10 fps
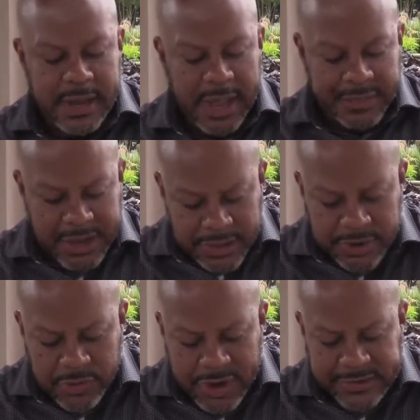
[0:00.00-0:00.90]
And the other
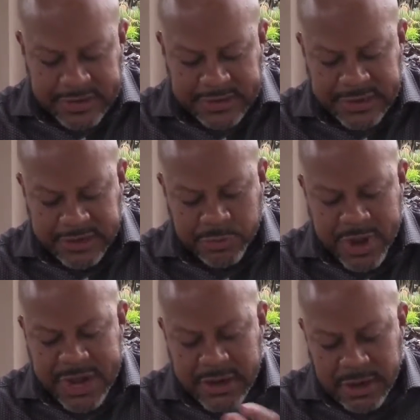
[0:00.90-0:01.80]
direction is this.
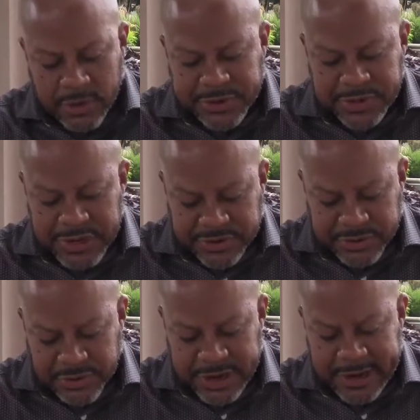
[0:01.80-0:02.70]
We can go to the
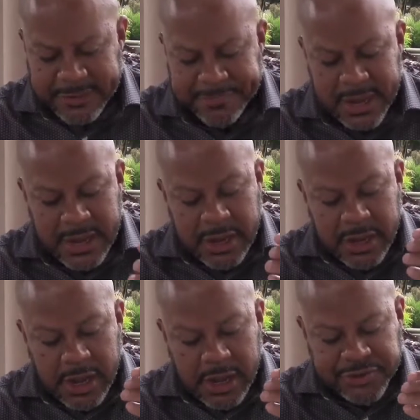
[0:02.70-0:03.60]
extreme
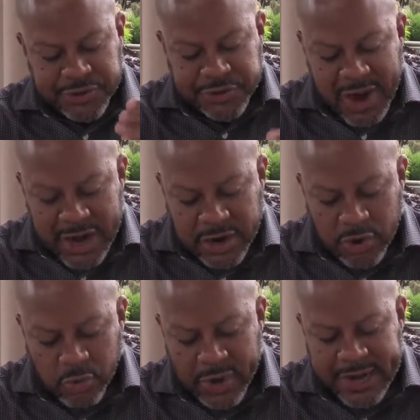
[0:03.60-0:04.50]
to try to
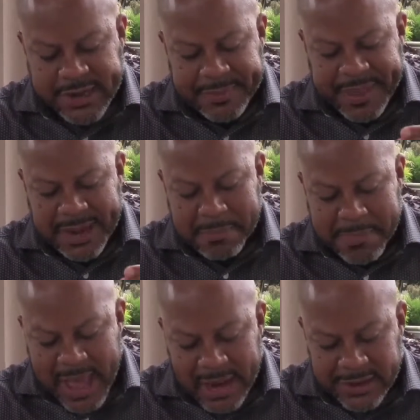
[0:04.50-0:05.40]
correct an
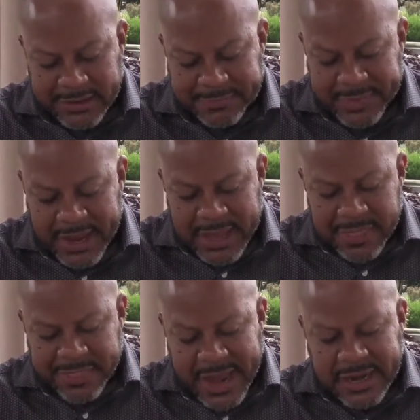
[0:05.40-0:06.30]
imbalance
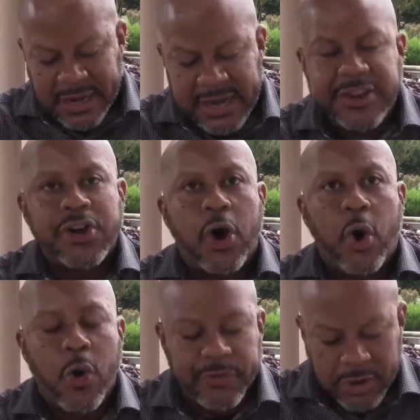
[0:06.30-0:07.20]
that can lead to
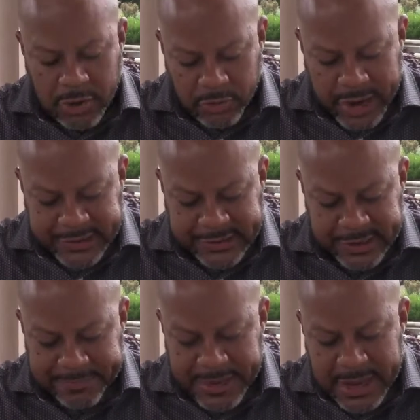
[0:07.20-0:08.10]

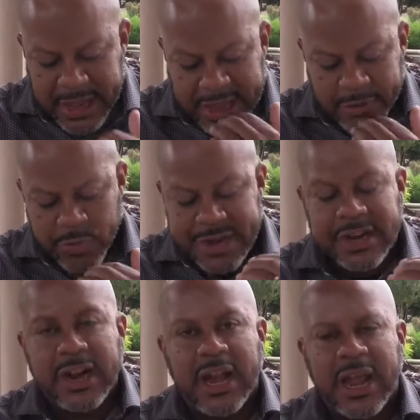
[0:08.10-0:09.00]
overcorrection, and we
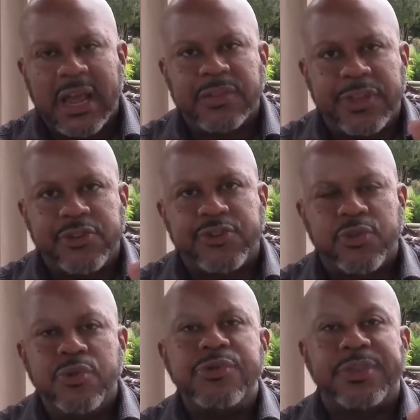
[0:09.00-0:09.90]
neglect the
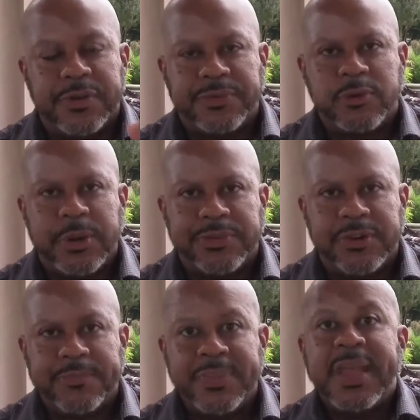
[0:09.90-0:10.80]
truth of
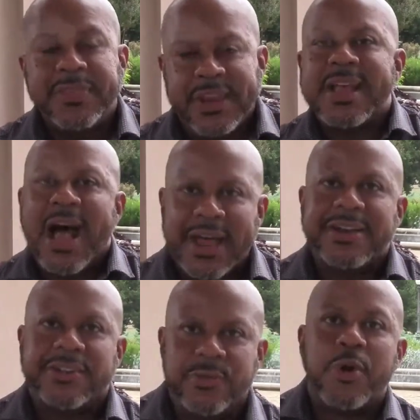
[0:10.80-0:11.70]
Scripture that God
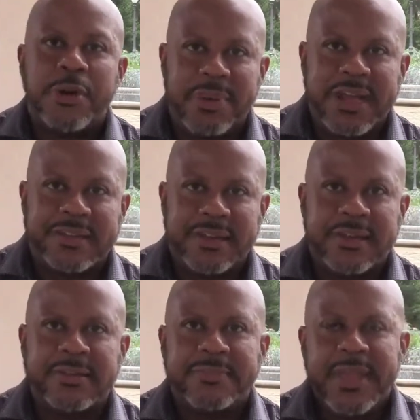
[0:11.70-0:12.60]
does want to bless
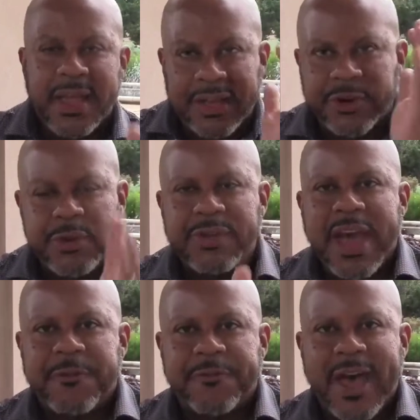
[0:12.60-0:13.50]
us. And so we've
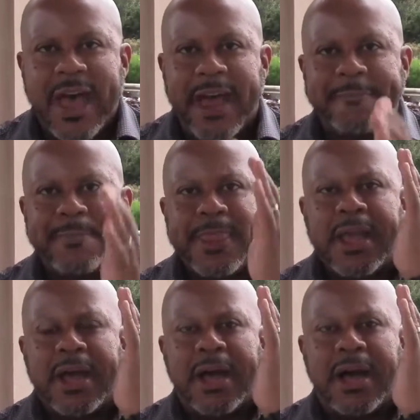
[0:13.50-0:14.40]
got to find
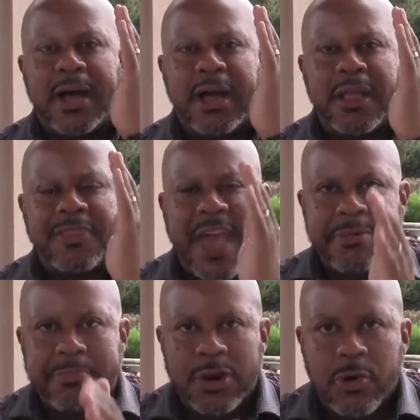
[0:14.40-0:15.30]

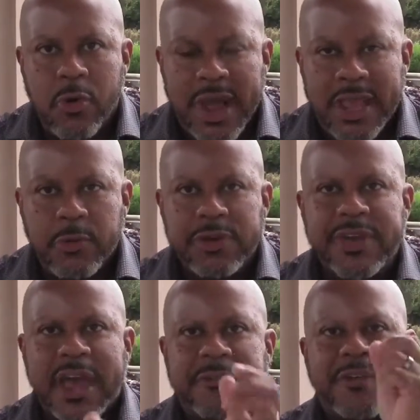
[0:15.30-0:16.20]
that middle way. We've
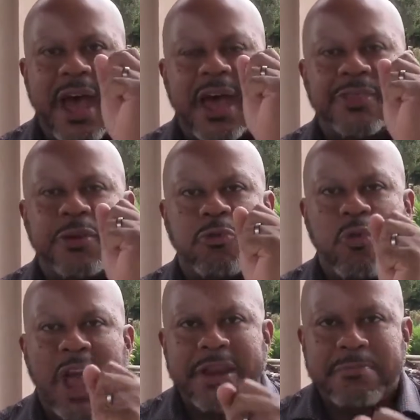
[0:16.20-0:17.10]
got to find the
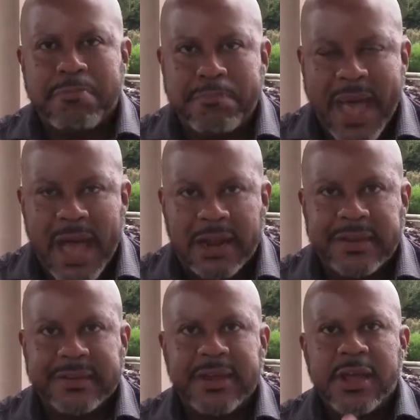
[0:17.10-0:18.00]
right
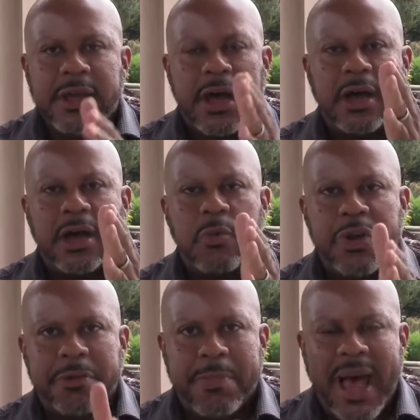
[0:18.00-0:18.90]
balance where
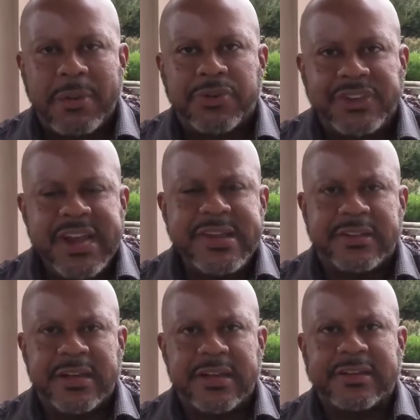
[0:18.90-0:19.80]
the Bible
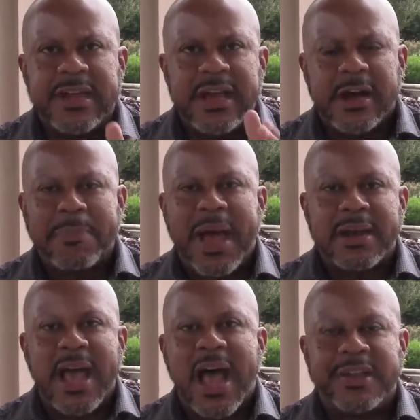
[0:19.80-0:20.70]
teaches us
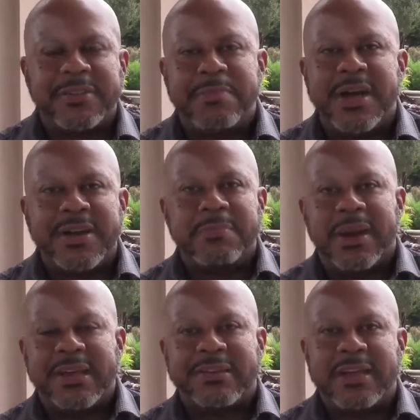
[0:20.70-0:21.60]
about God's abundant
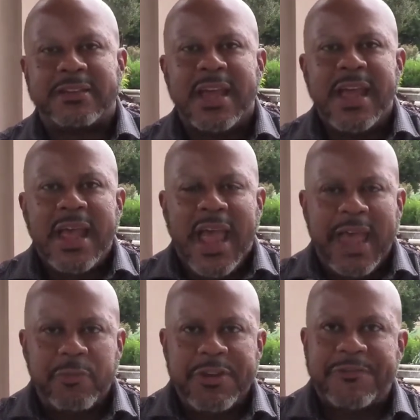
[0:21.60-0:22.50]
blessings.
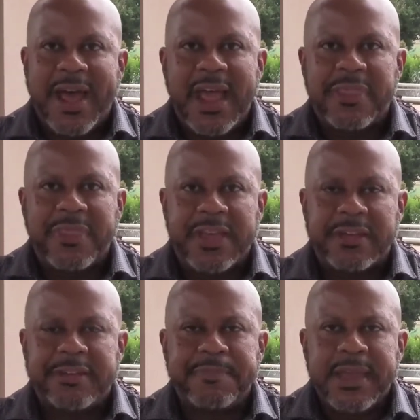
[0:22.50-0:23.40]
And we find
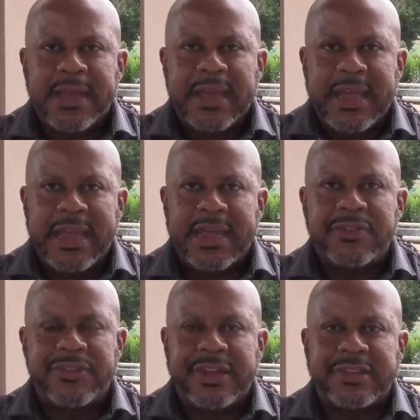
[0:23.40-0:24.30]
this
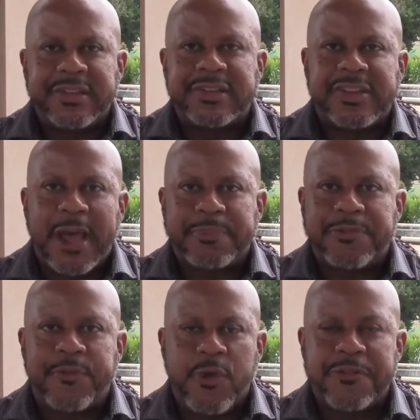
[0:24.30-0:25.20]
in Genesis chapter
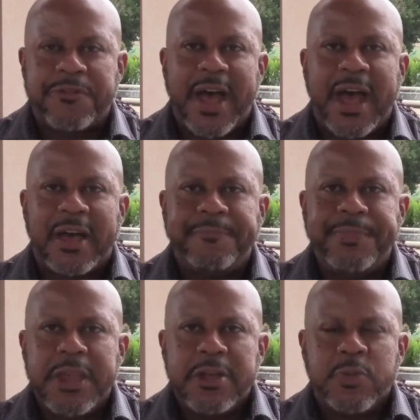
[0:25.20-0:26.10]
45
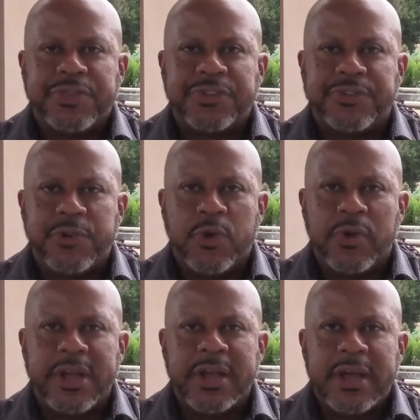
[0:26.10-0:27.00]
with the
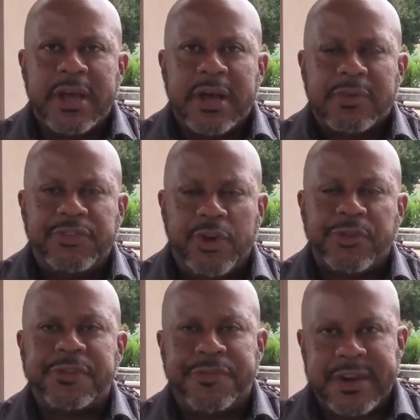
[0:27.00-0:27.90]
story,
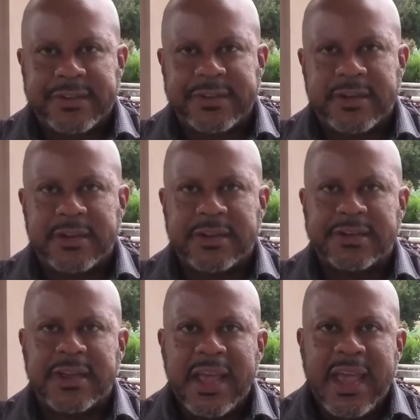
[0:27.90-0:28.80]
Joseph and his
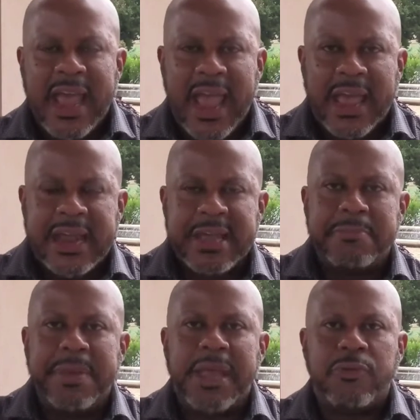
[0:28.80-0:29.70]
sons, and
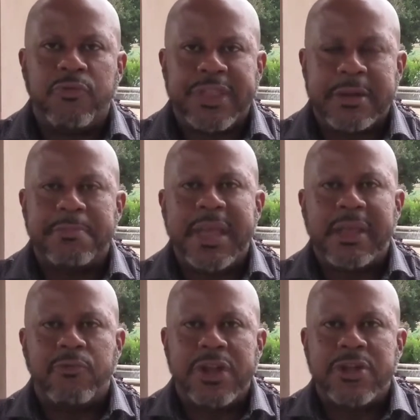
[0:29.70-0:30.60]
them
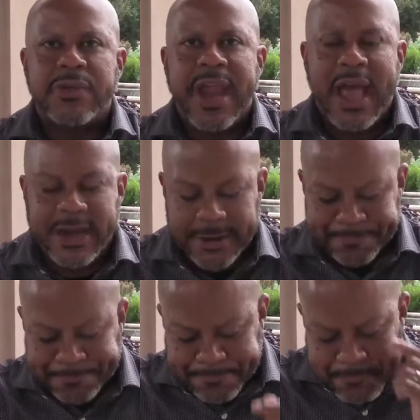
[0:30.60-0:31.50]
being reunited
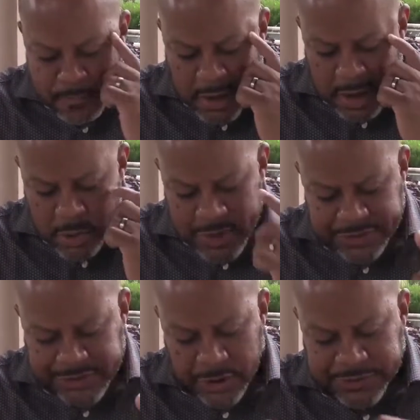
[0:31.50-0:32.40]
with
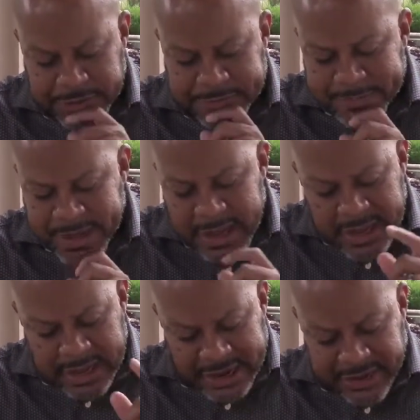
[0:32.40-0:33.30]
Joseph.